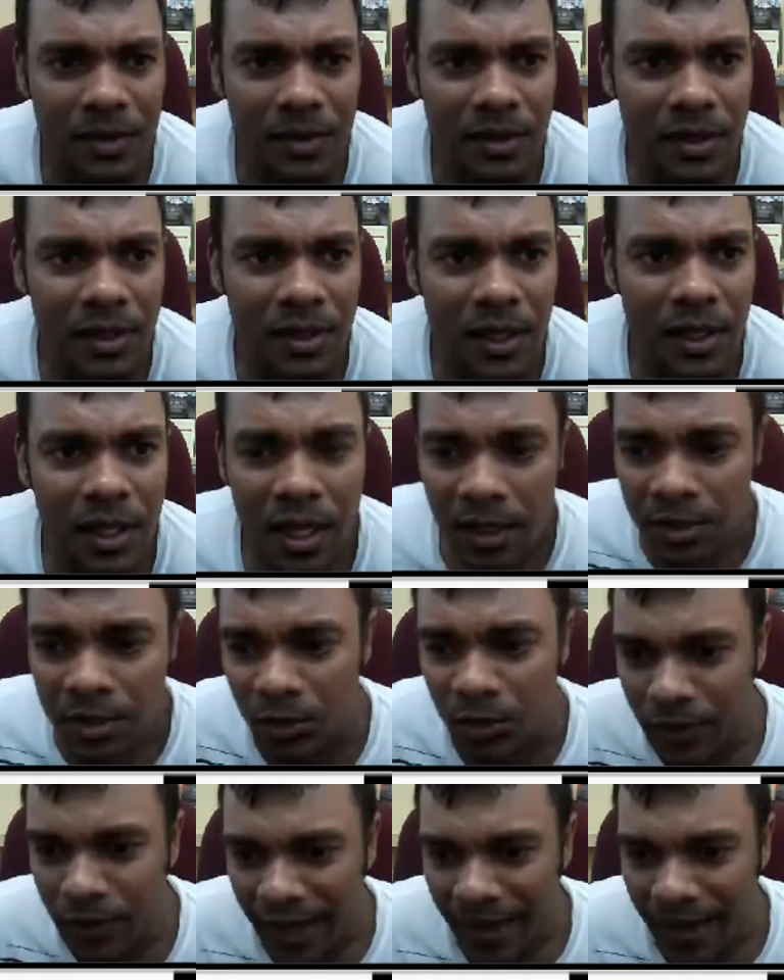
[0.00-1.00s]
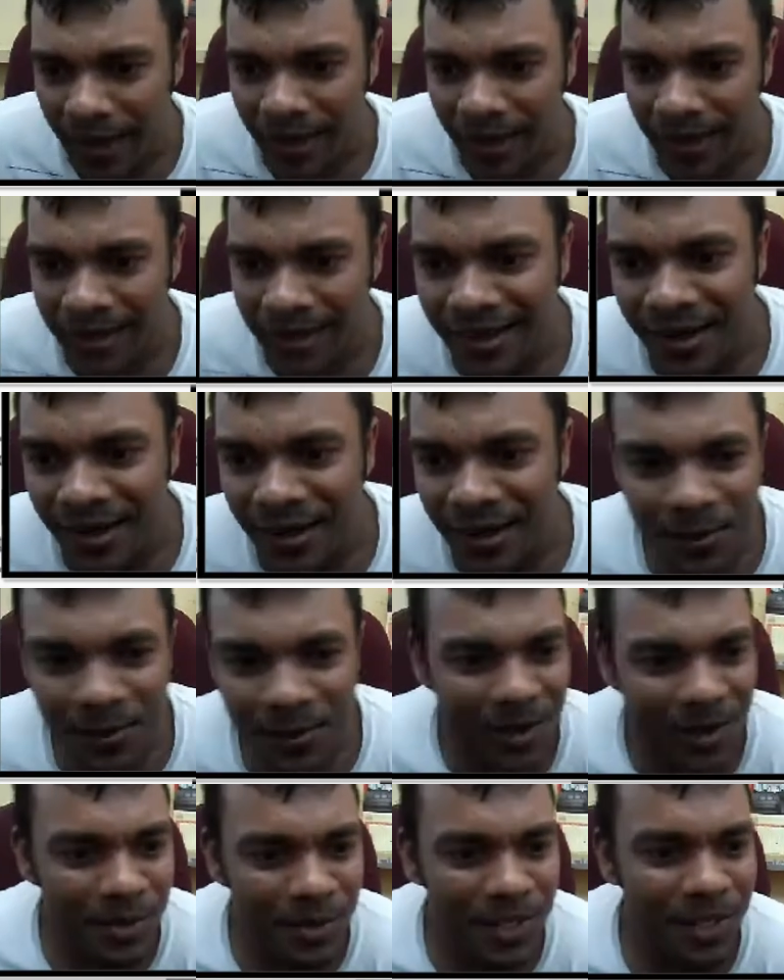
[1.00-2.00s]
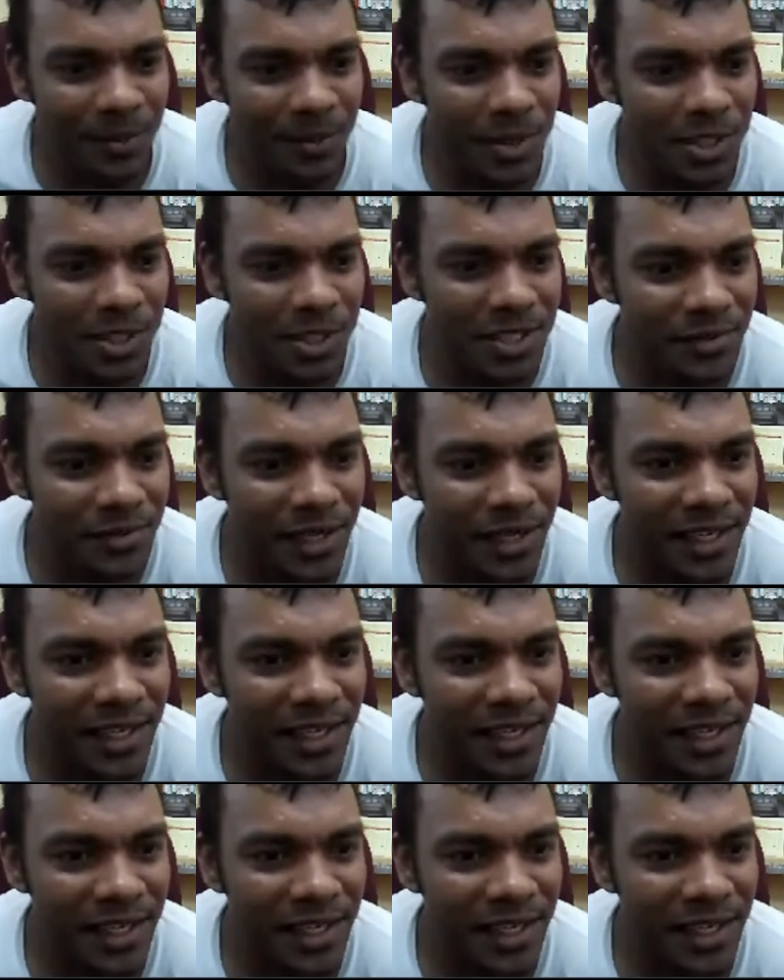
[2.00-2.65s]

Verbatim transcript: one time the students were changing the cover at